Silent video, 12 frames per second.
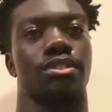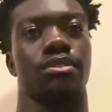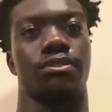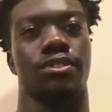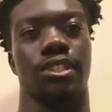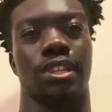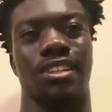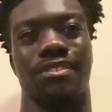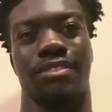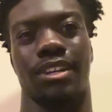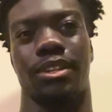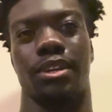
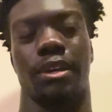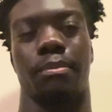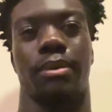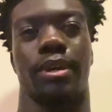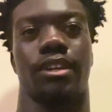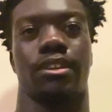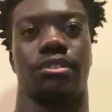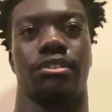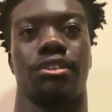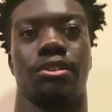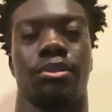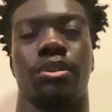solidified your empire.
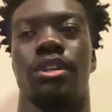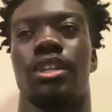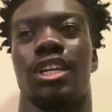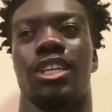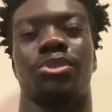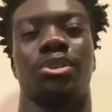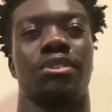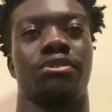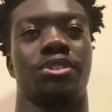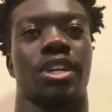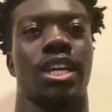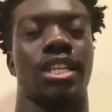That's when you've
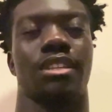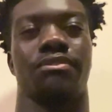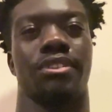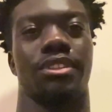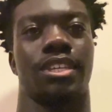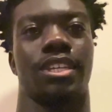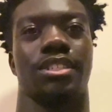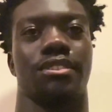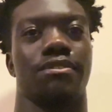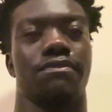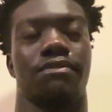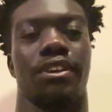tried different things and
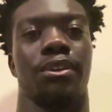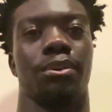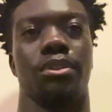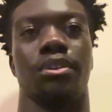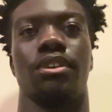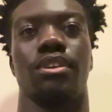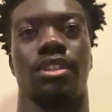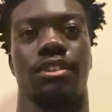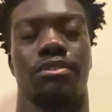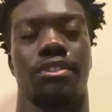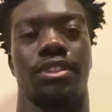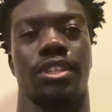you've failed
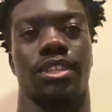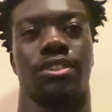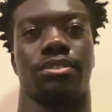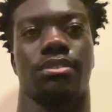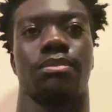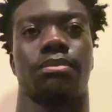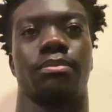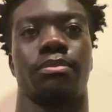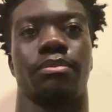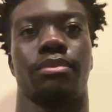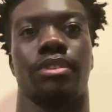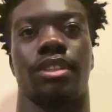different things.
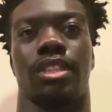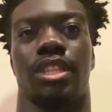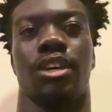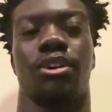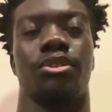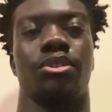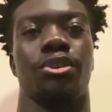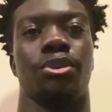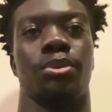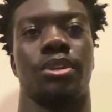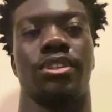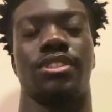Now you know where you